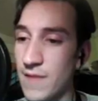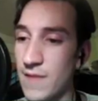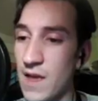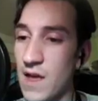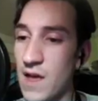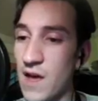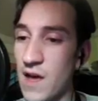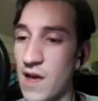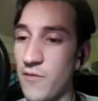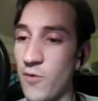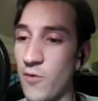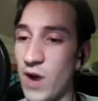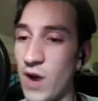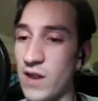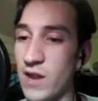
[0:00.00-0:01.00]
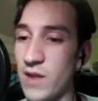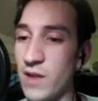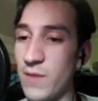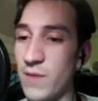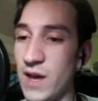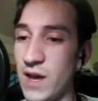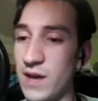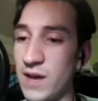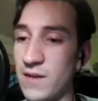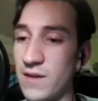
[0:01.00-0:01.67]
I have 4 Eidolon main.